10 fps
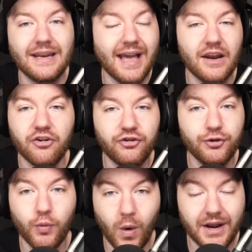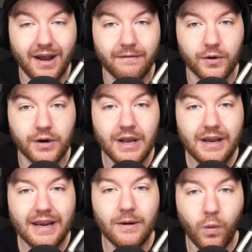to kind of just do whatever
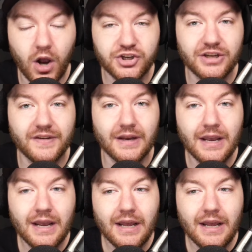in Washington,